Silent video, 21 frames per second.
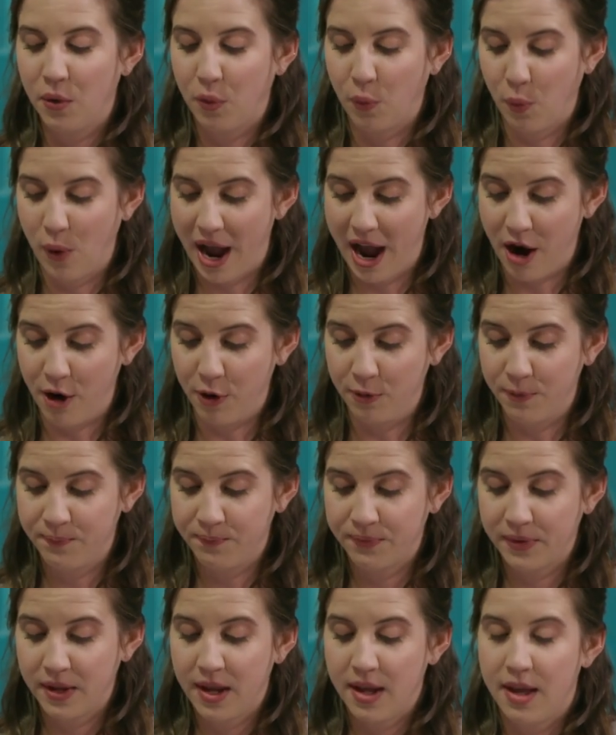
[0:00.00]
Wow,
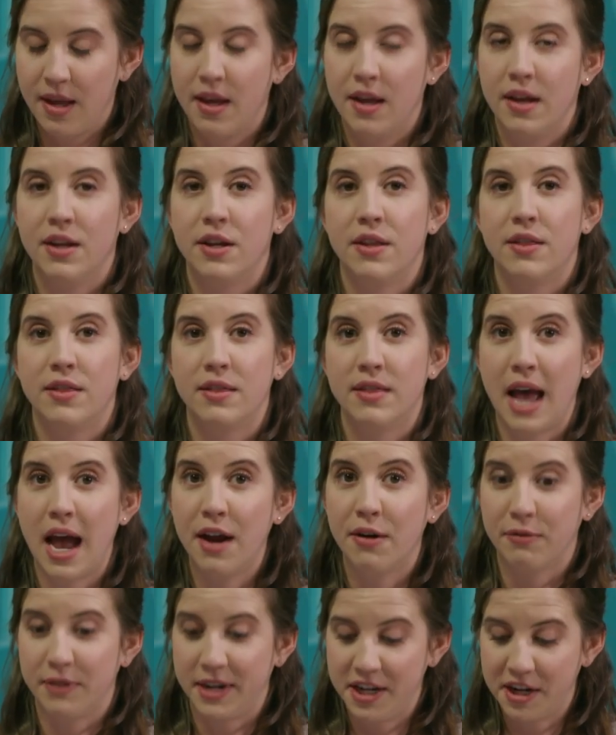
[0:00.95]

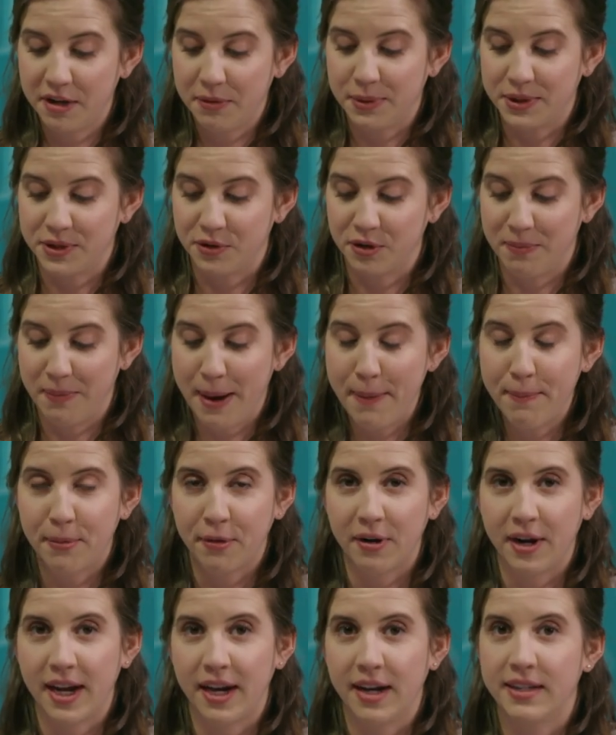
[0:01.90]
that reader was
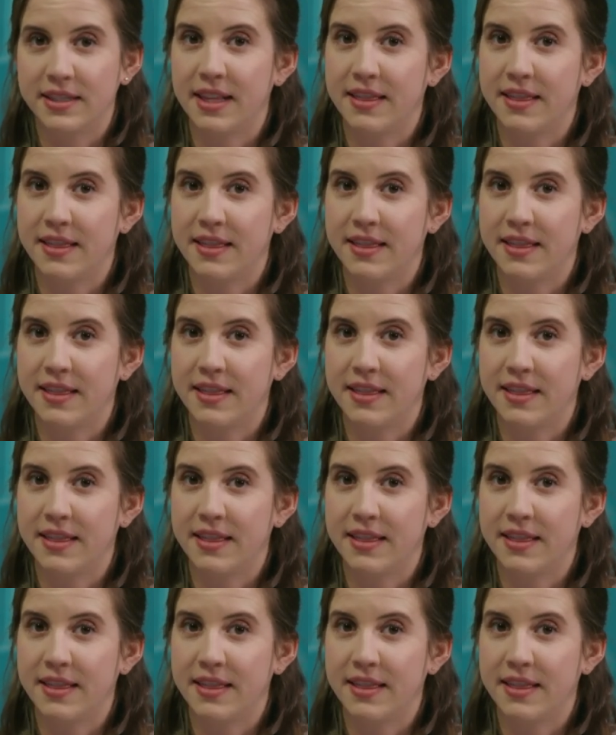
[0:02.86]
remembering